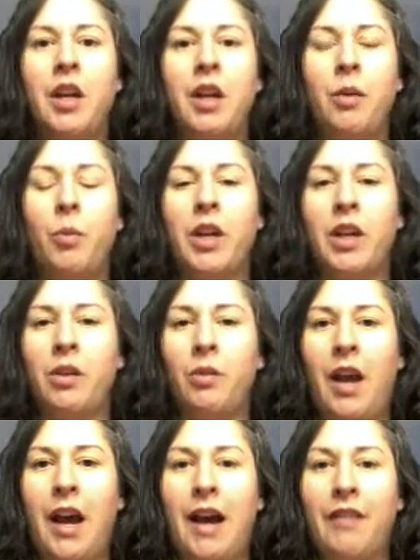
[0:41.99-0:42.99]
We can
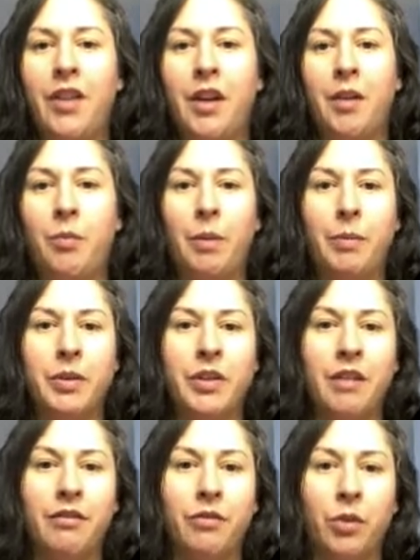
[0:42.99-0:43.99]
have them
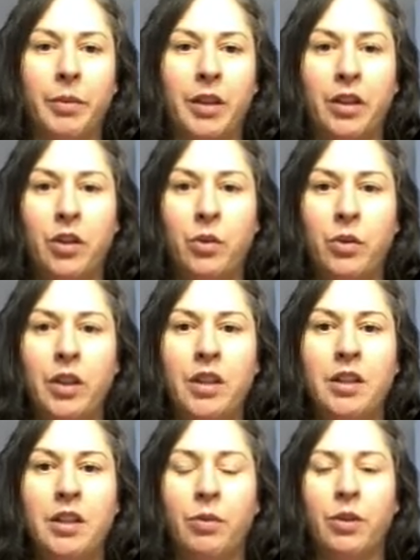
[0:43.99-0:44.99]
represent formula units
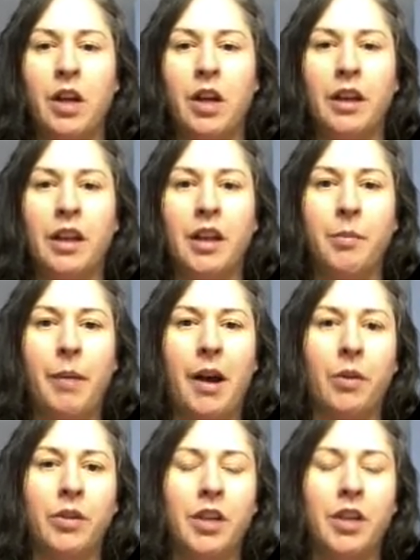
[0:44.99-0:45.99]
if we're talking
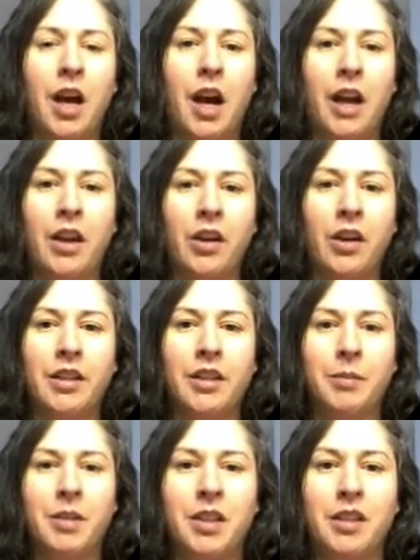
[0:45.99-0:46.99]
about ionic
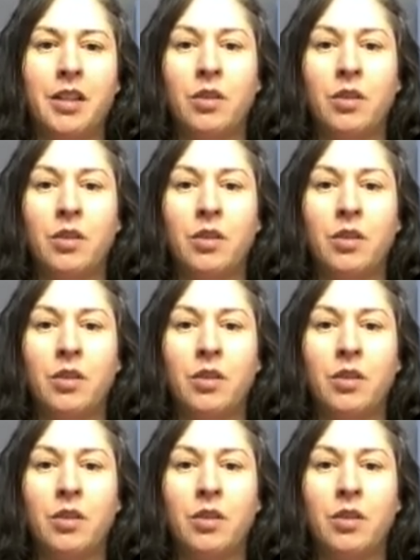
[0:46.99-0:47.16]
substances,